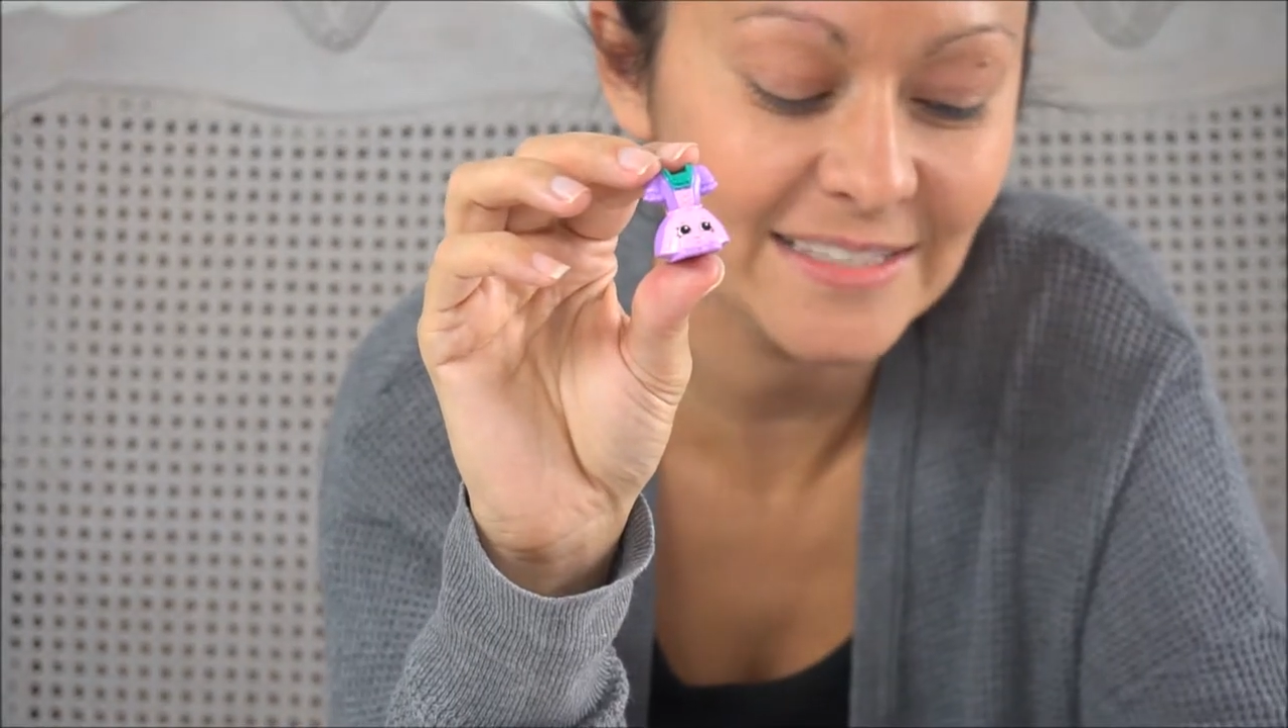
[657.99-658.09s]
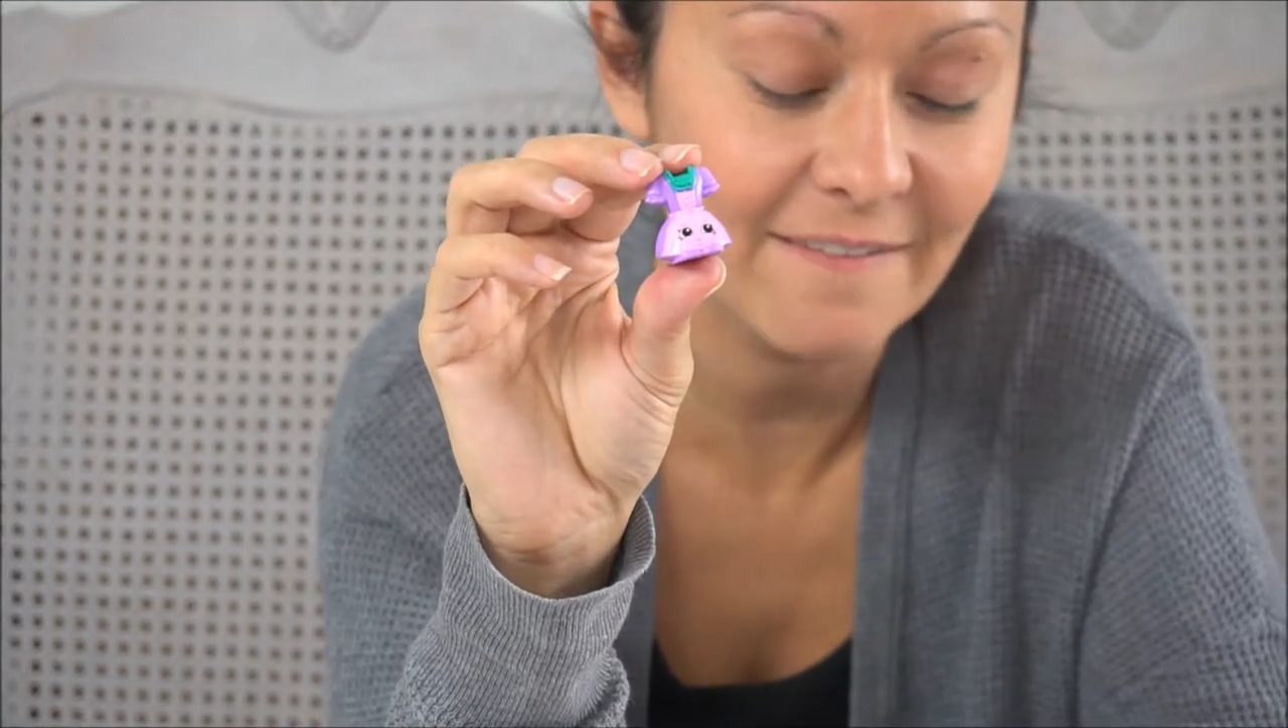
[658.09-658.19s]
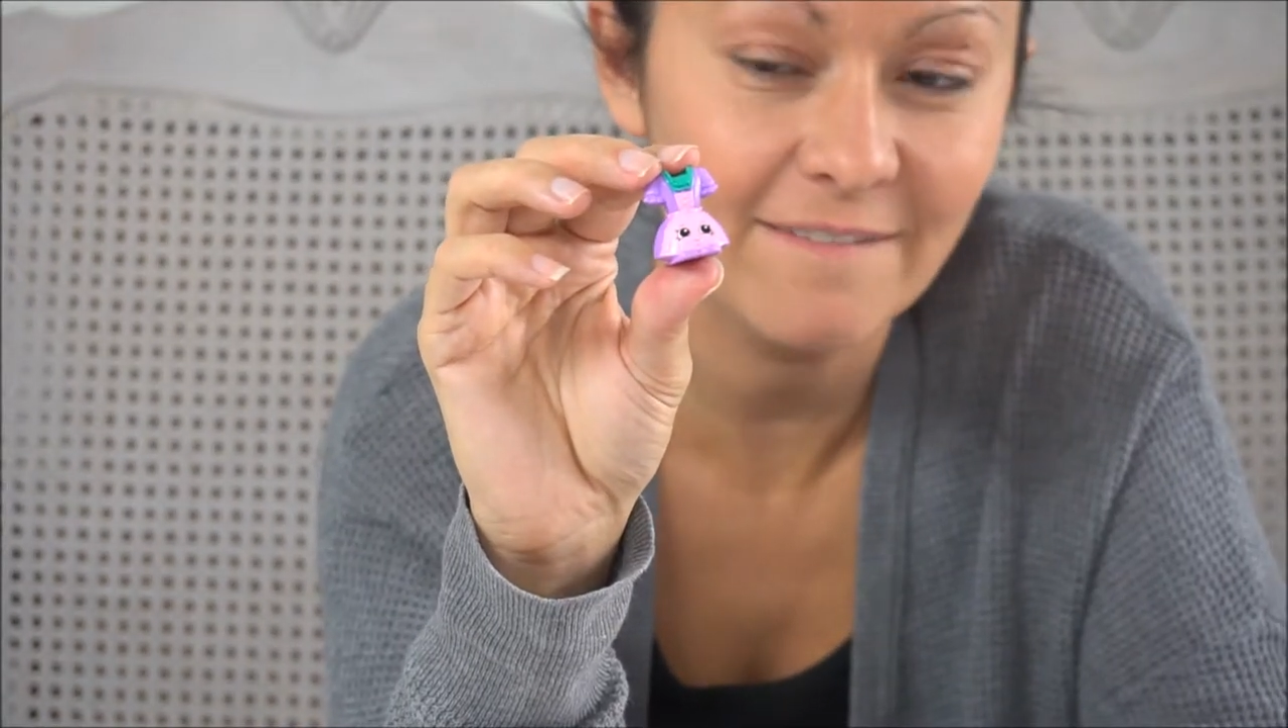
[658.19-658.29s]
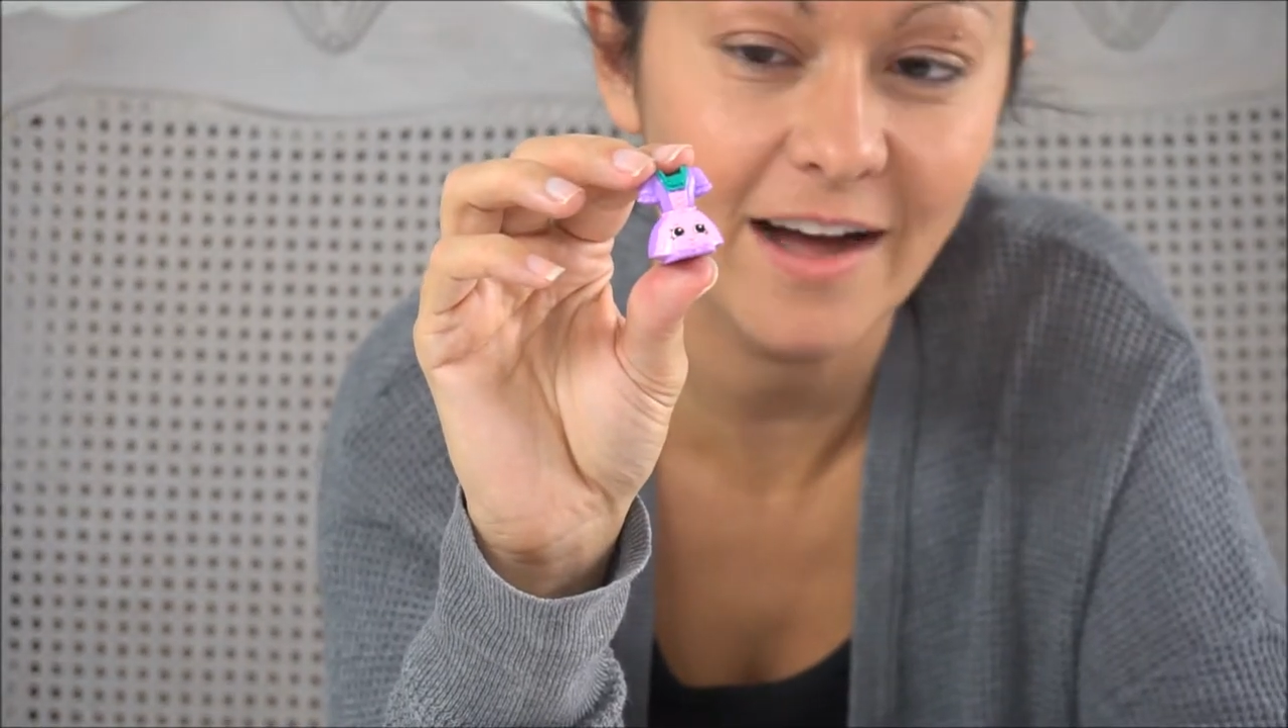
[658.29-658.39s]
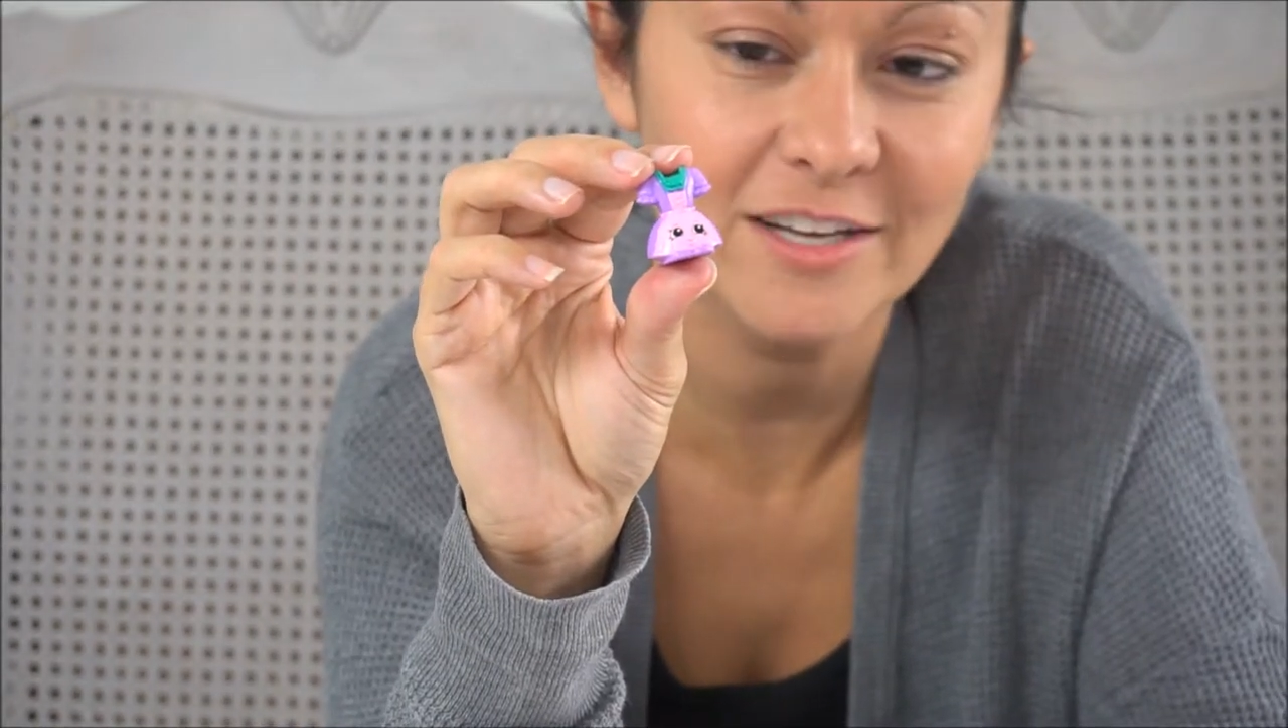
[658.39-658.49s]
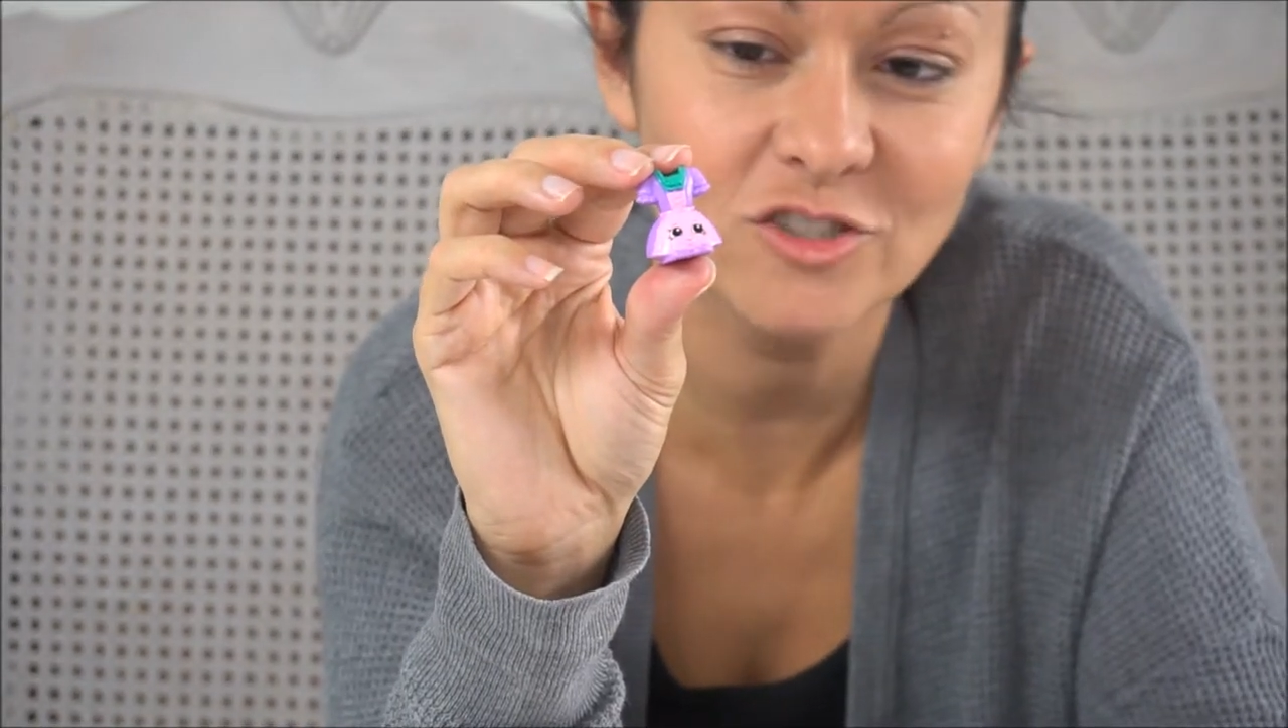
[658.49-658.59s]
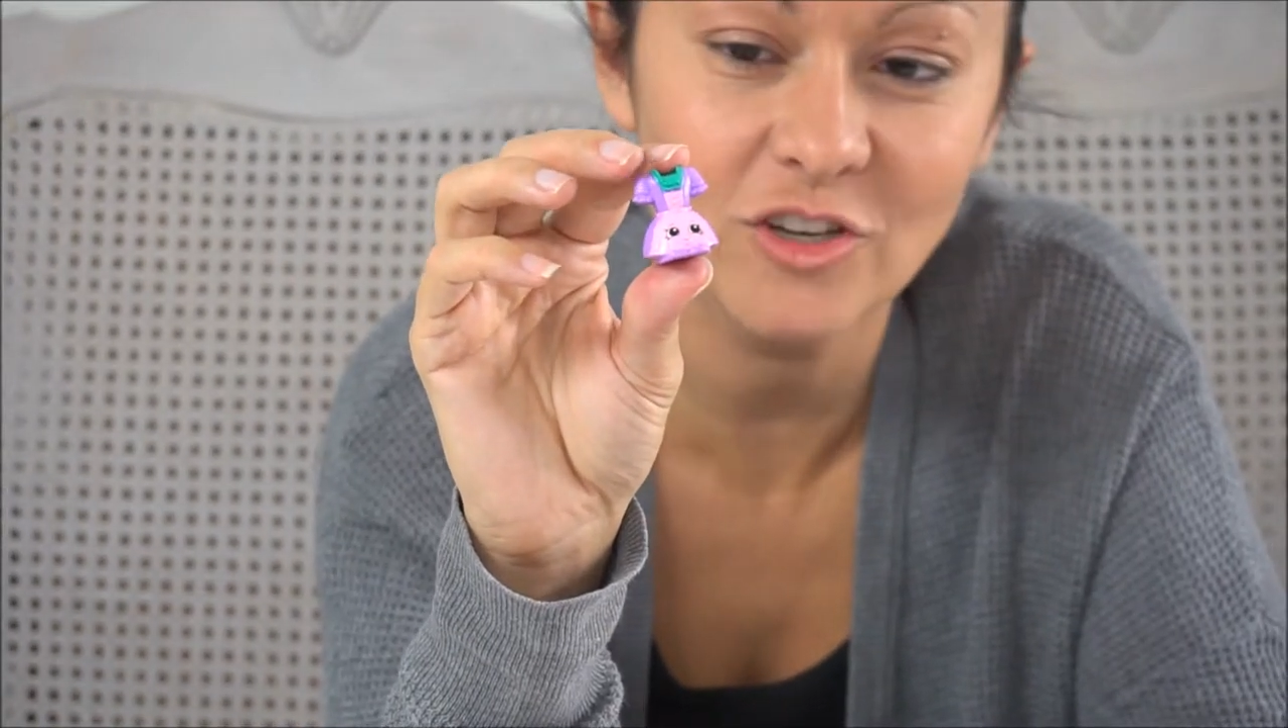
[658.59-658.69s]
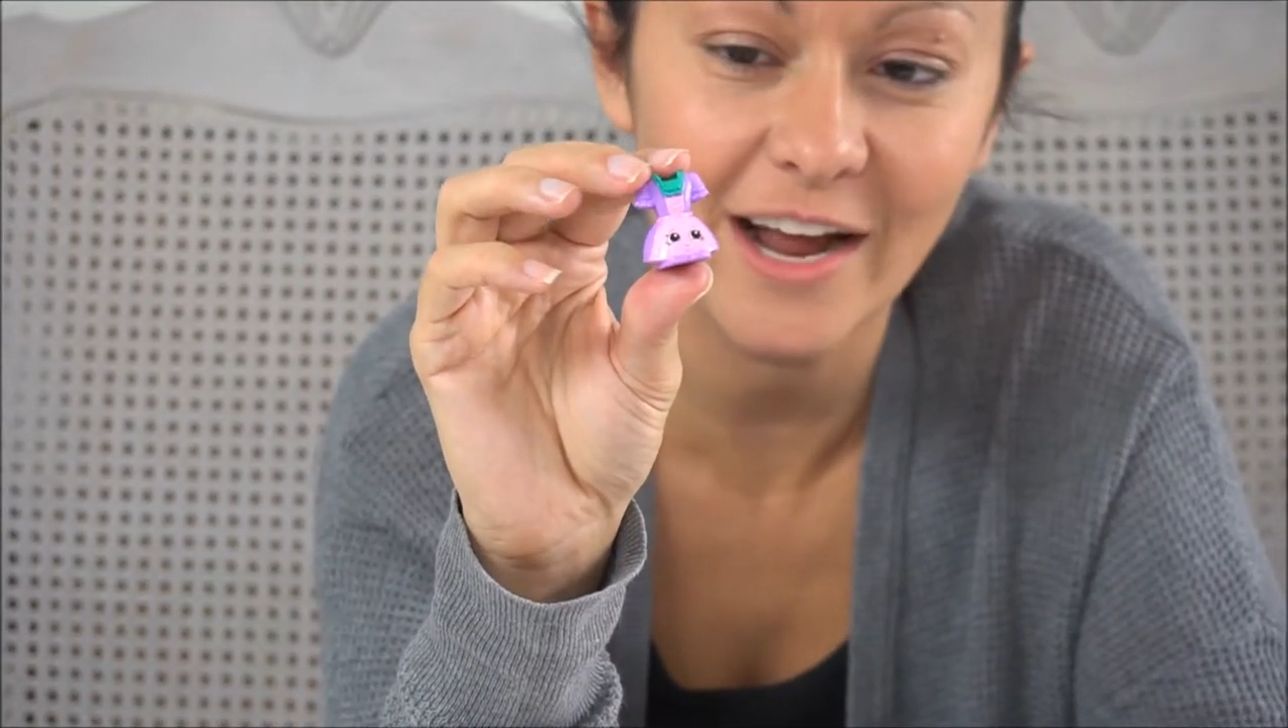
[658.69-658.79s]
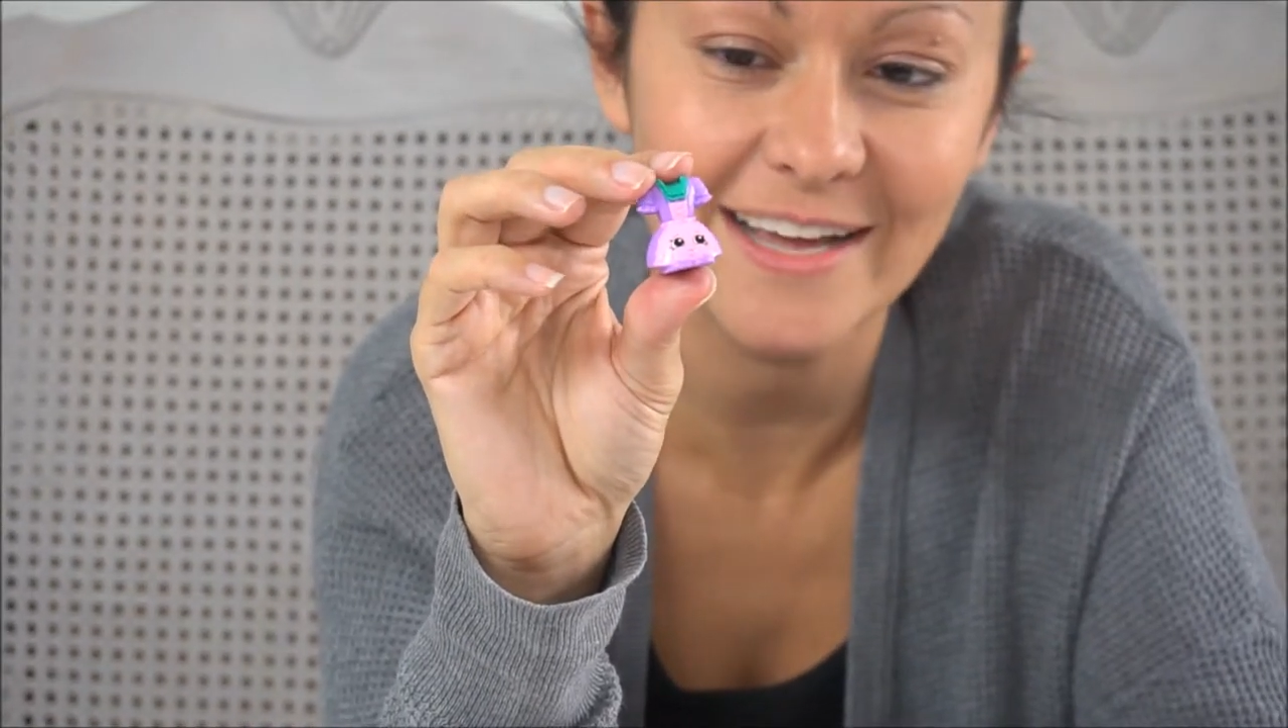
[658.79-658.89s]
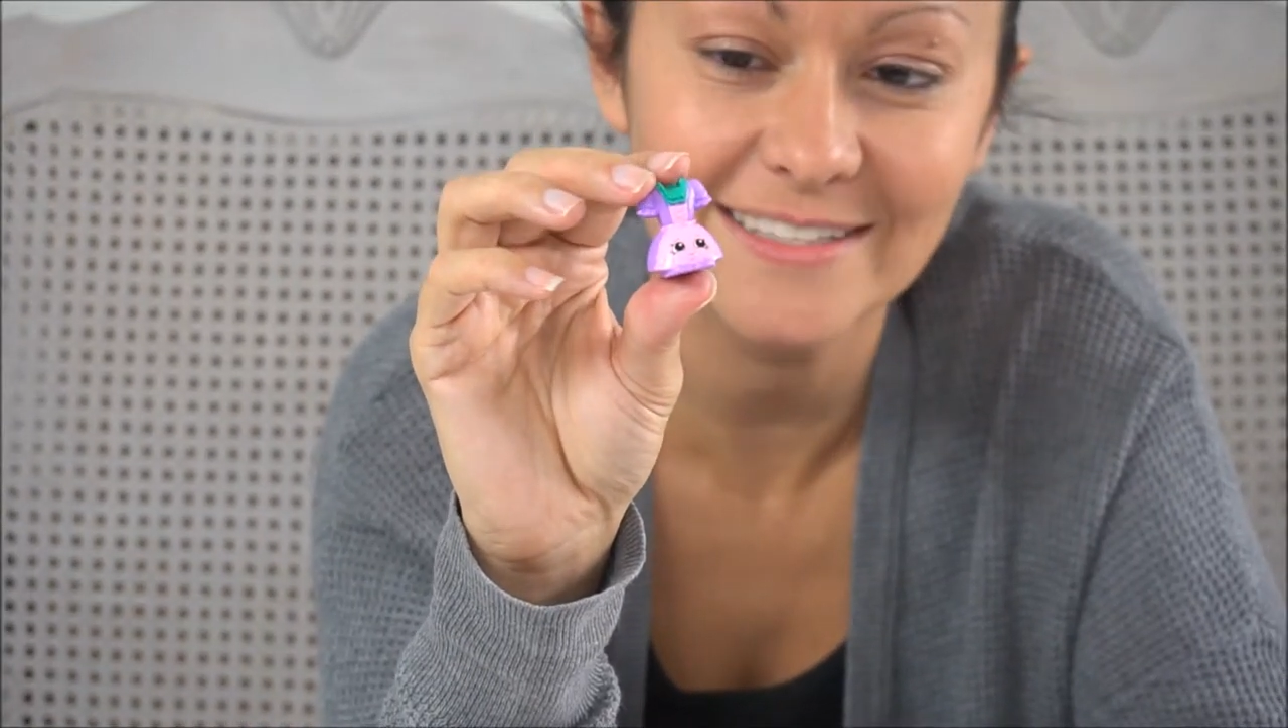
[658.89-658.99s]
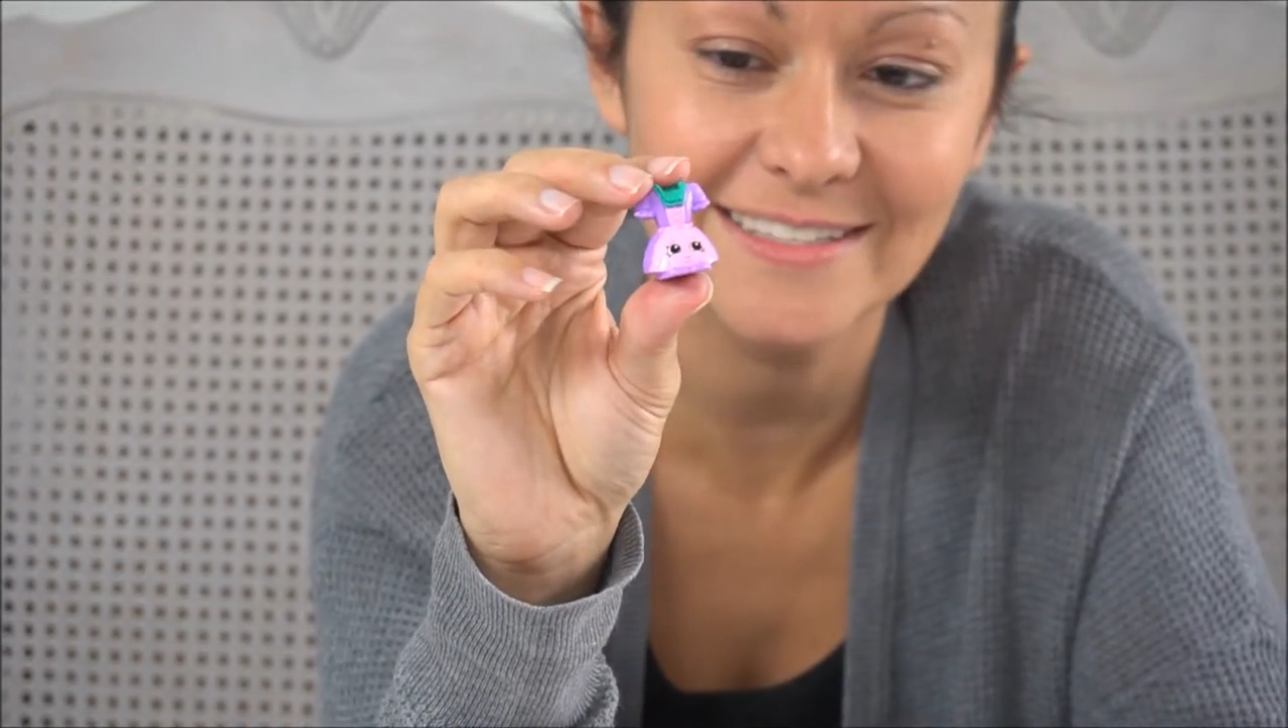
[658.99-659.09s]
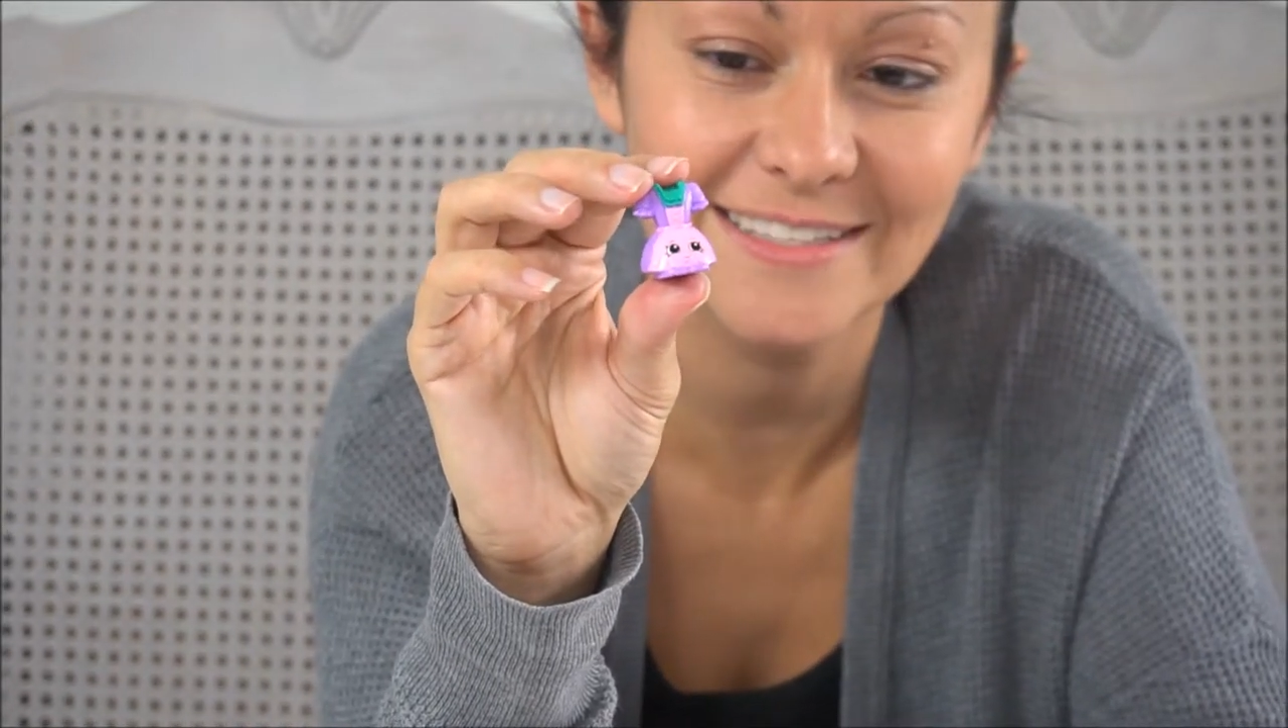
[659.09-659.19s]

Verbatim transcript: von Dress.